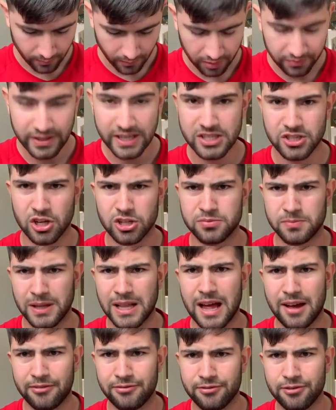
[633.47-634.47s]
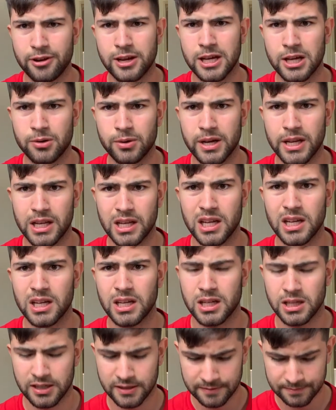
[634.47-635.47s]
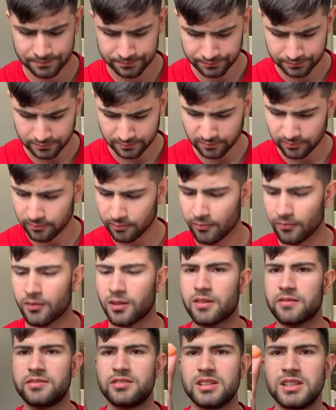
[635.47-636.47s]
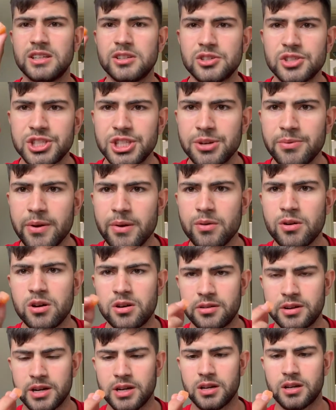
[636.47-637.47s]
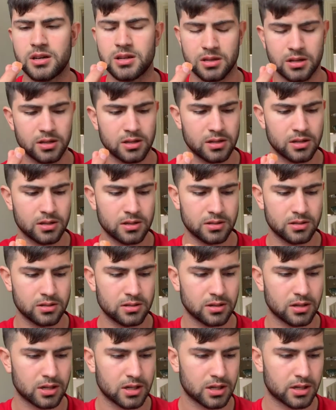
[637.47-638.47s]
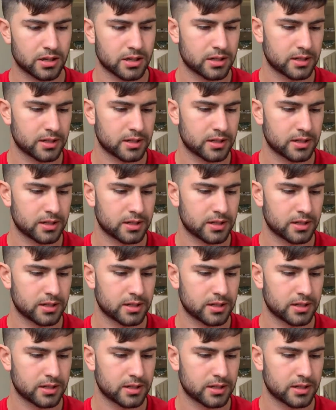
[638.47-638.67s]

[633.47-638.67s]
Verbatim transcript: These cost me like £3 for a little chewy Warhead. Oh.